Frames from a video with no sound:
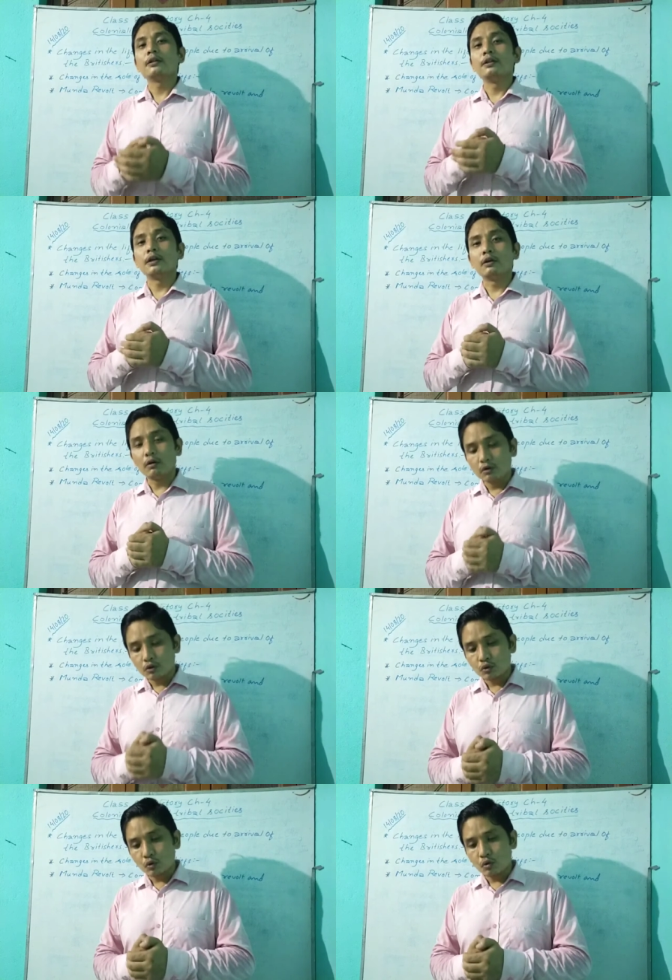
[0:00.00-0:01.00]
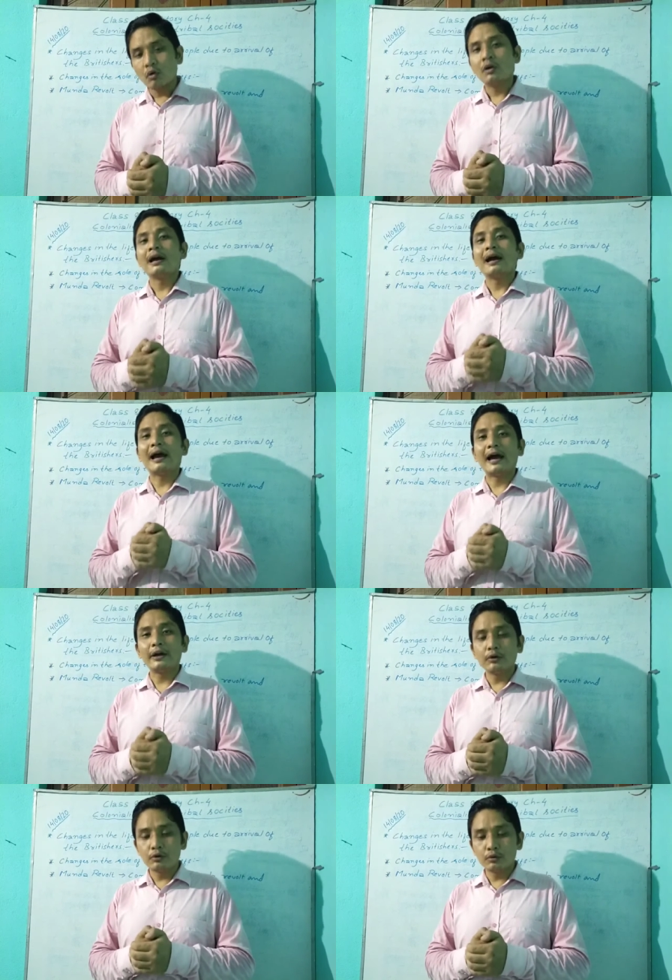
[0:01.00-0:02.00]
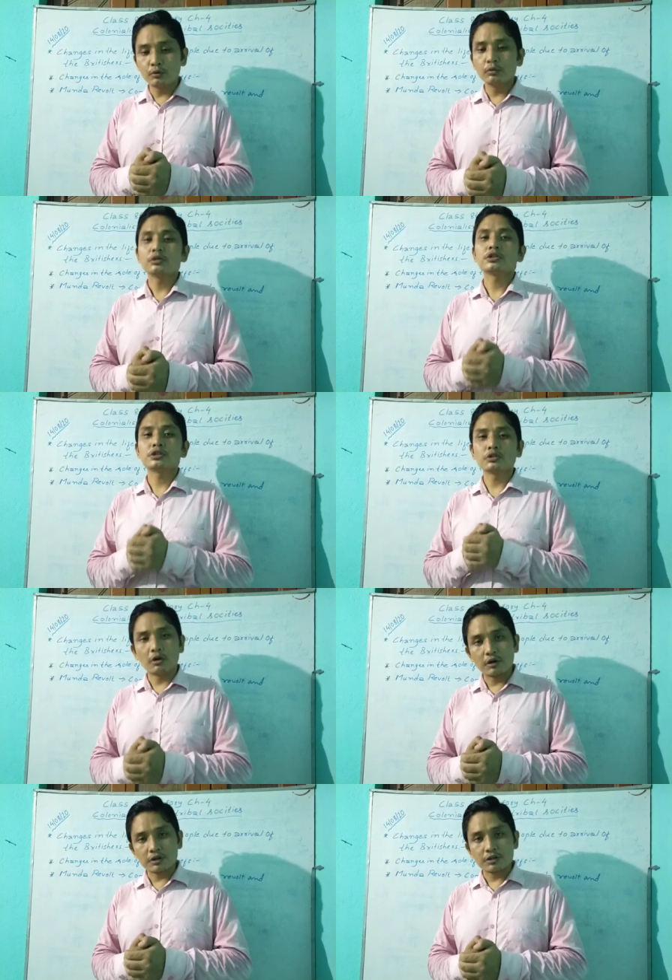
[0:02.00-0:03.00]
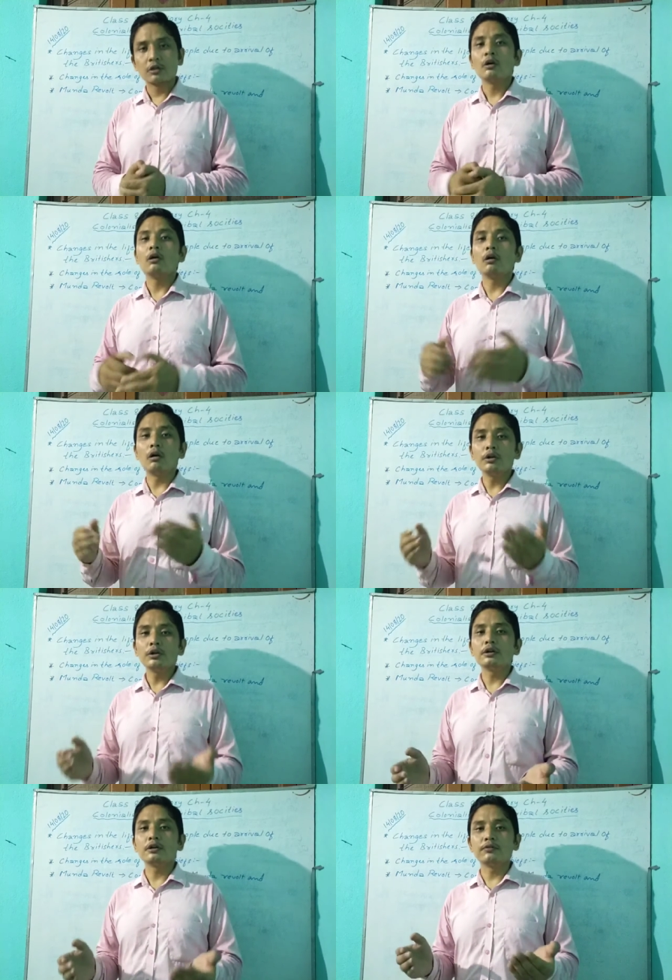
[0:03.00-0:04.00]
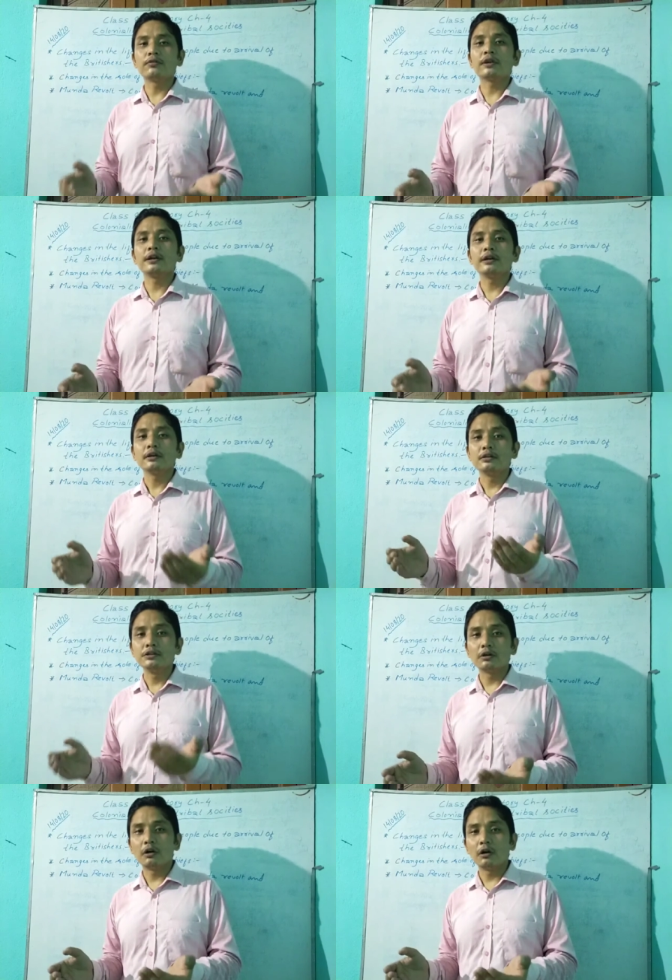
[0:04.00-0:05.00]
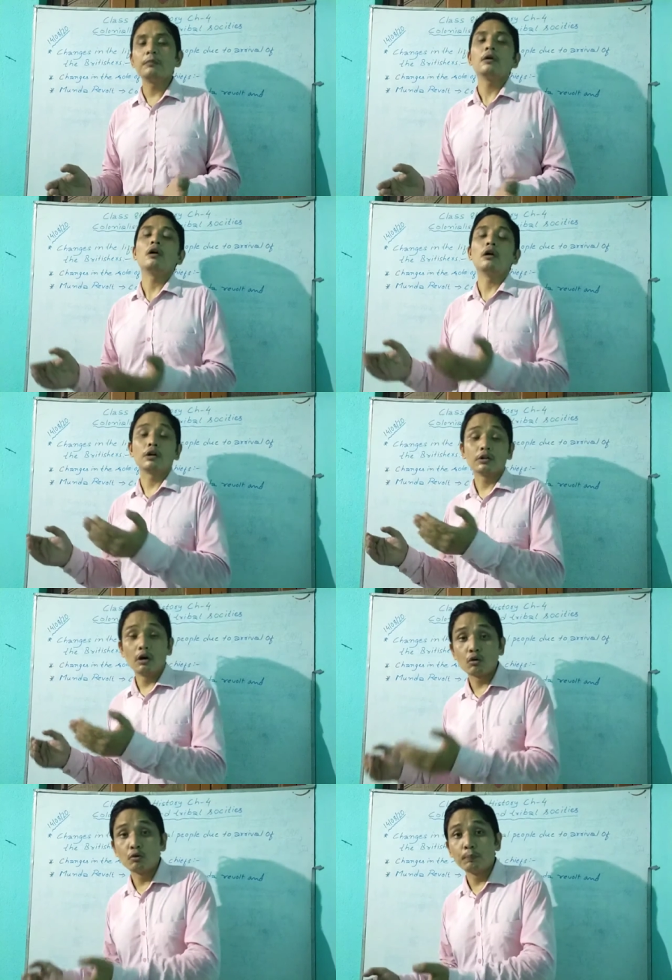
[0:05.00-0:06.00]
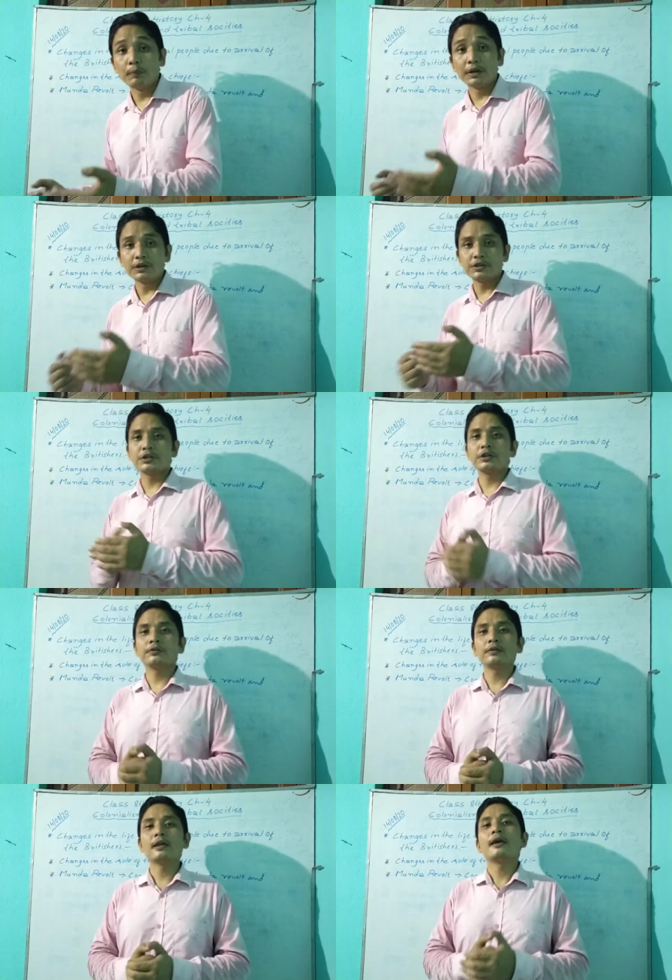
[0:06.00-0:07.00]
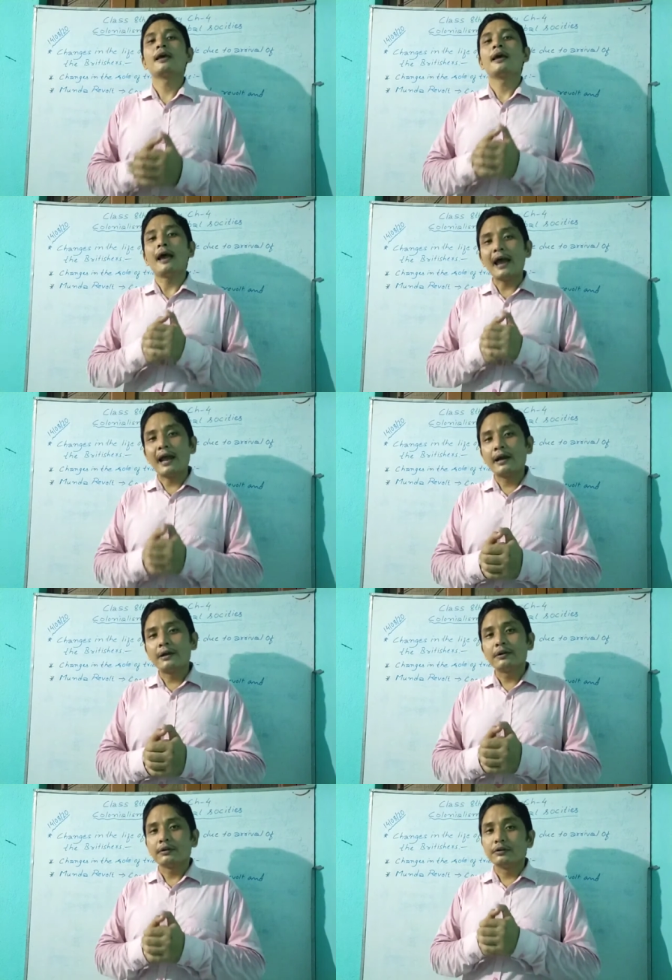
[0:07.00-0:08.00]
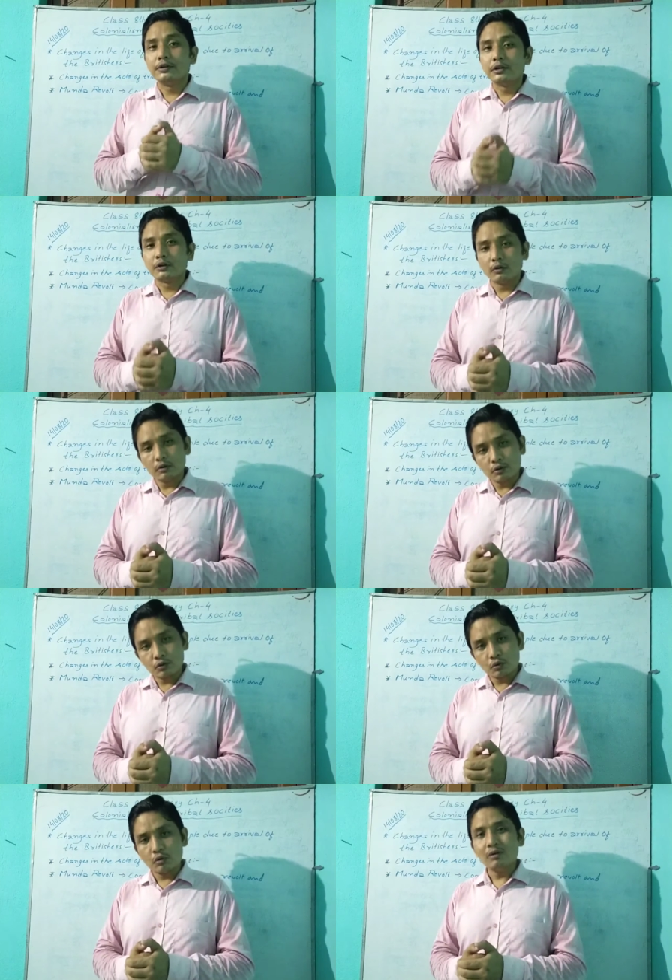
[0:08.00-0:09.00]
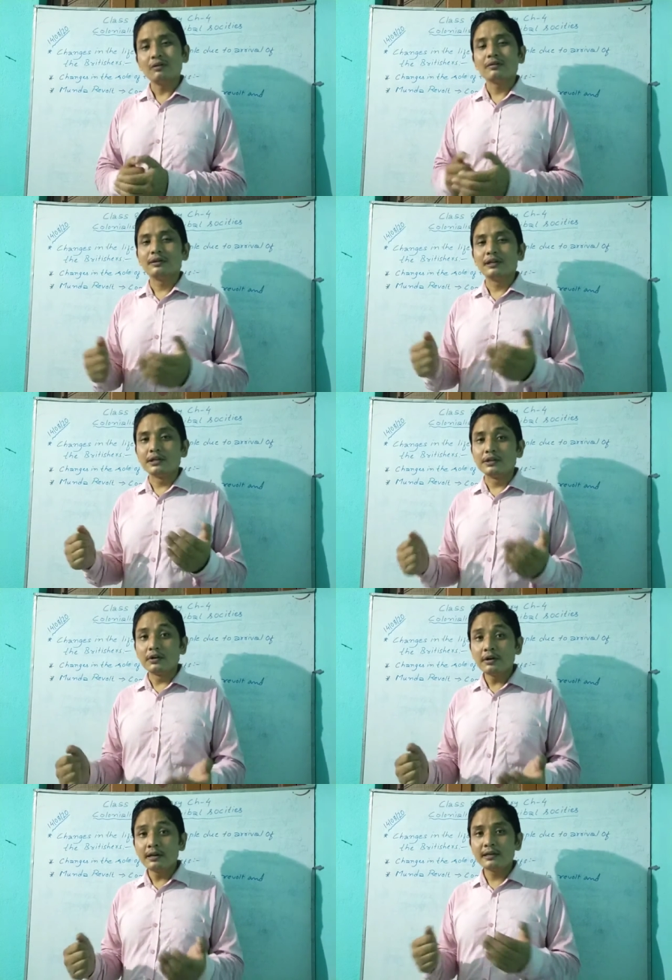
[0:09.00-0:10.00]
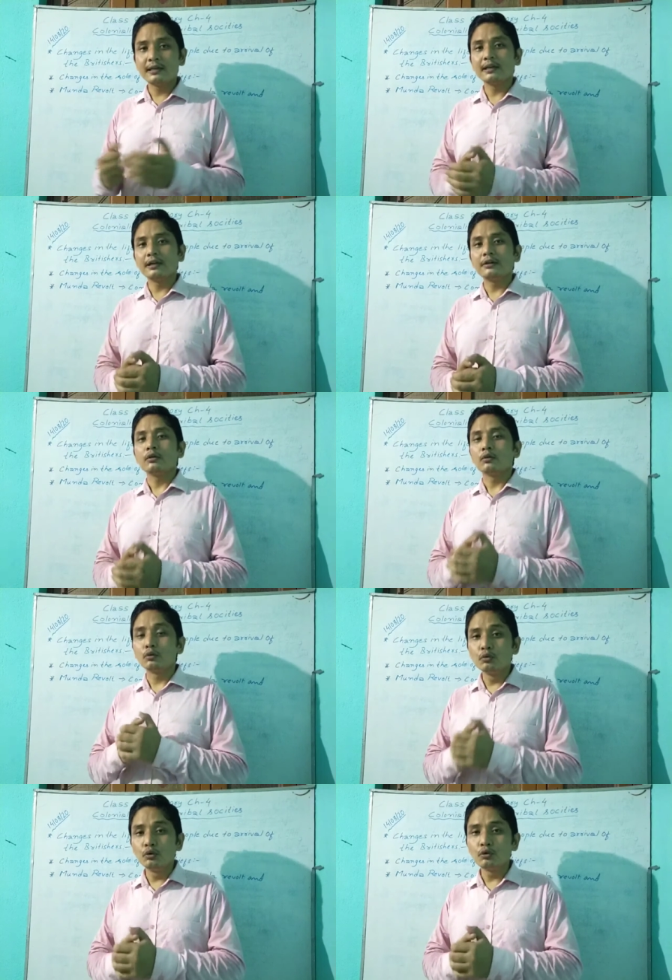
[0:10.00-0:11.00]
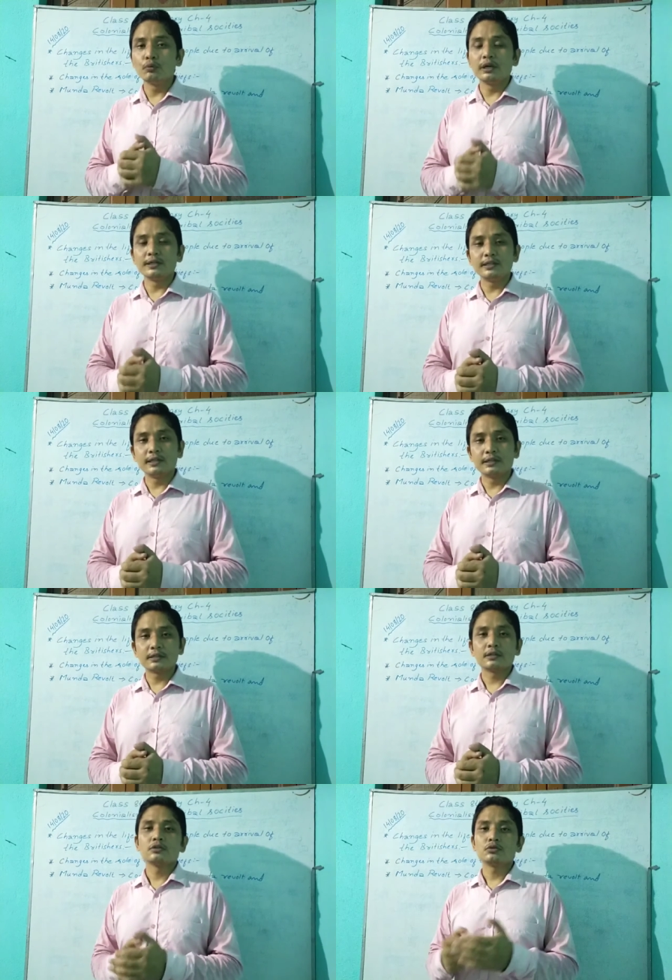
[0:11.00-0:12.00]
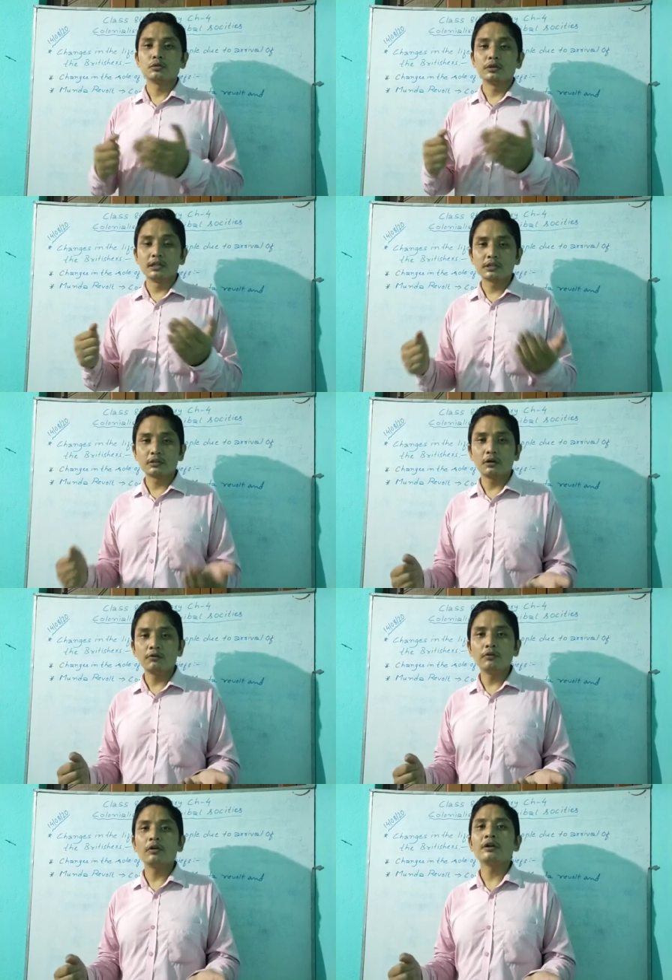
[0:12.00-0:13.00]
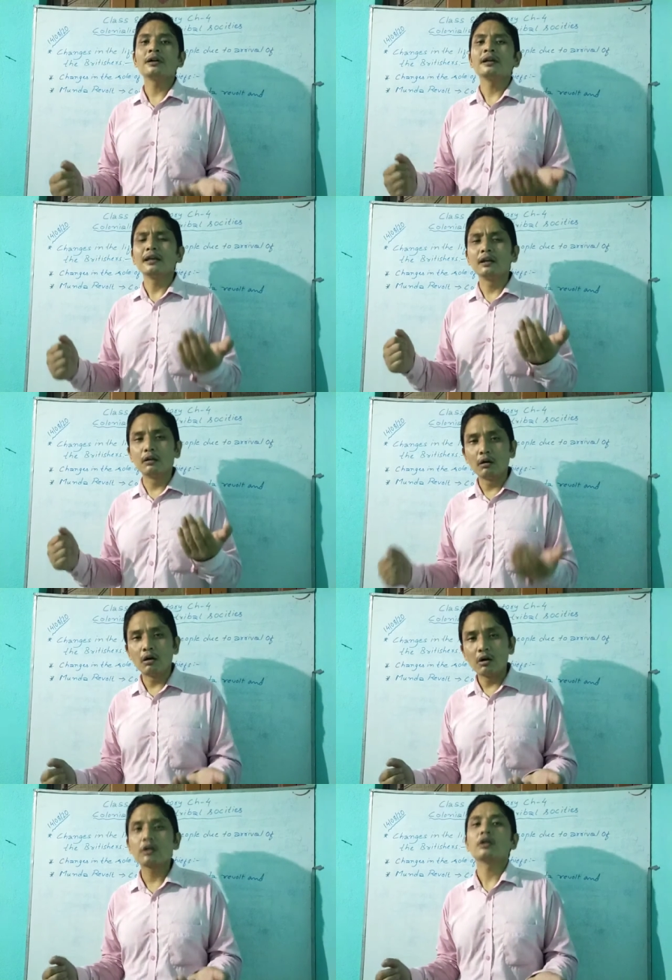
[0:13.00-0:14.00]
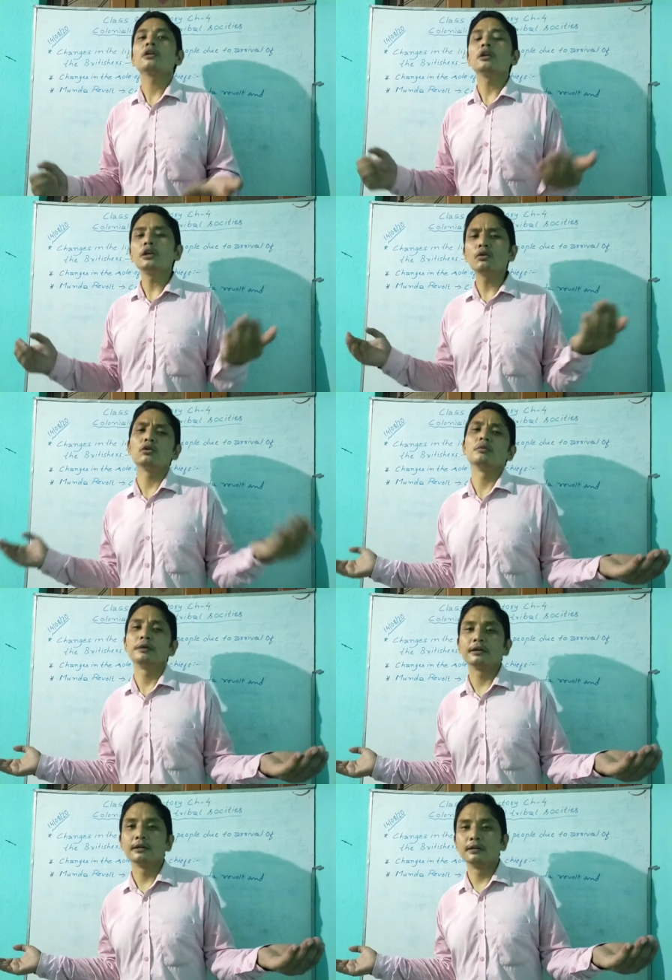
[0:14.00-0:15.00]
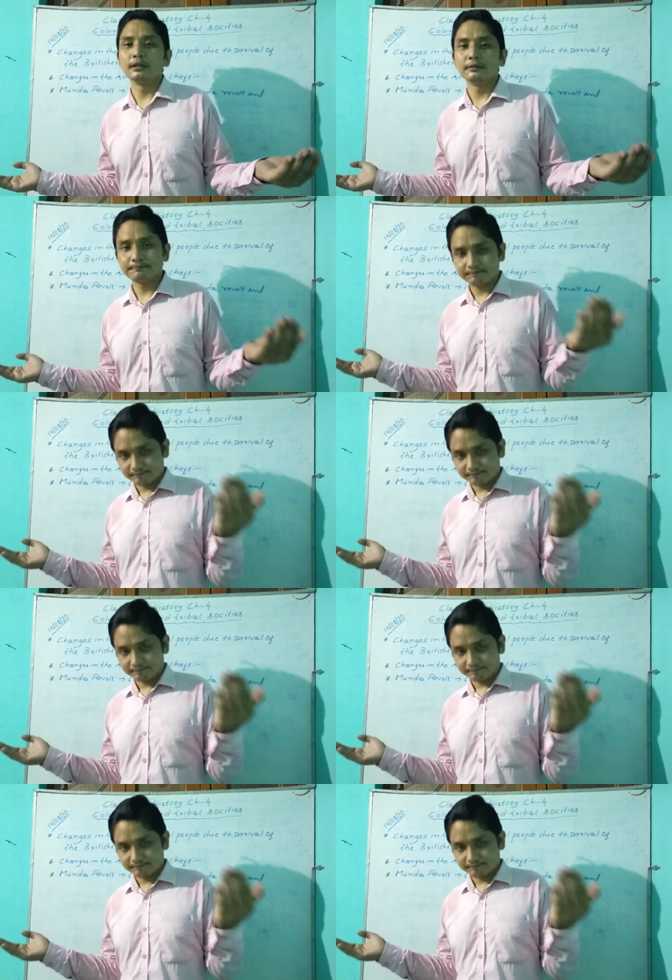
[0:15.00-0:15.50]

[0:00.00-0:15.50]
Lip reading: they also had to search other different job or the occupation, and there also they didn't get good wages, so they suffered a lot economically.